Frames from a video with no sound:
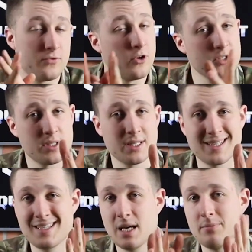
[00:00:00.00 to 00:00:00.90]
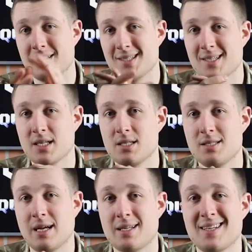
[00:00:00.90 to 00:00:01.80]
first thing that can be said
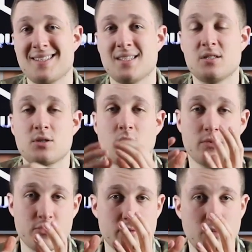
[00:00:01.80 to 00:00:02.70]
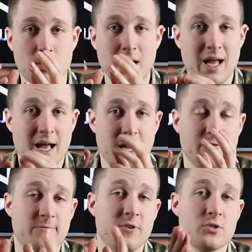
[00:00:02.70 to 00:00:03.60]
is that it sits comfortable
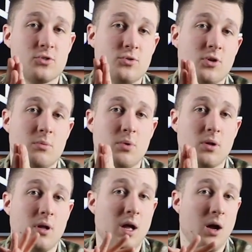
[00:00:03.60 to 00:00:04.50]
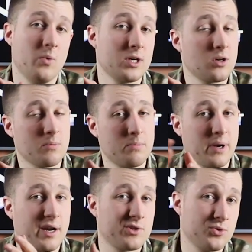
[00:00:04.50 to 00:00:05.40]
and feels durable when
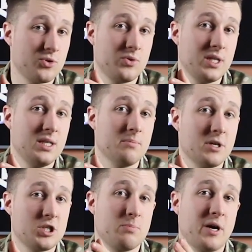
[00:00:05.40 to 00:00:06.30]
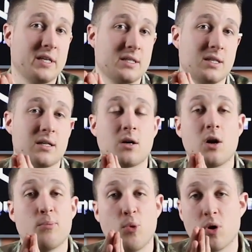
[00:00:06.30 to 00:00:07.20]
compared to 3D mesh padding that
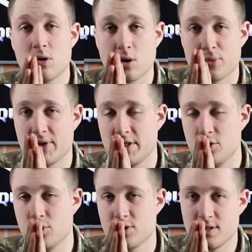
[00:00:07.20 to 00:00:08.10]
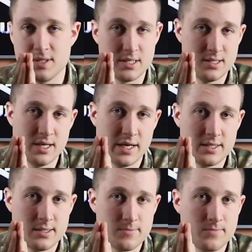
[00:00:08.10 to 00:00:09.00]
are more commonly used these
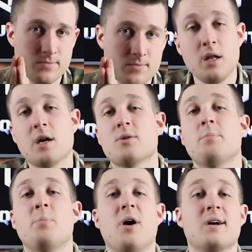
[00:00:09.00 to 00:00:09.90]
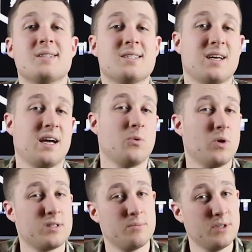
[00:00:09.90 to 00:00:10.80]
days. Now, the part that I
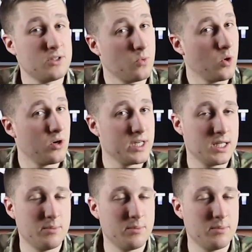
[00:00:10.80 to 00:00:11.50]
was a bit worried